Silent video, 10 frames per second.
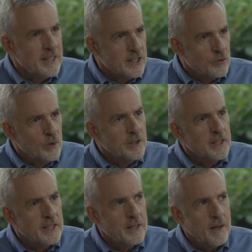It's
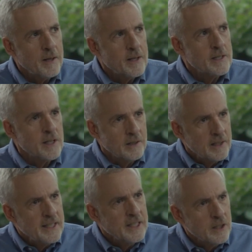really it's a
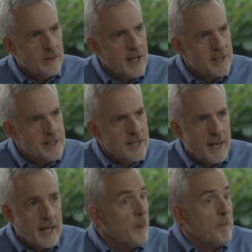leader as
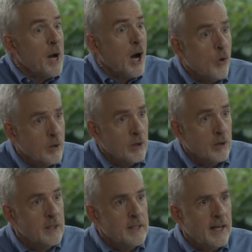an empowerer,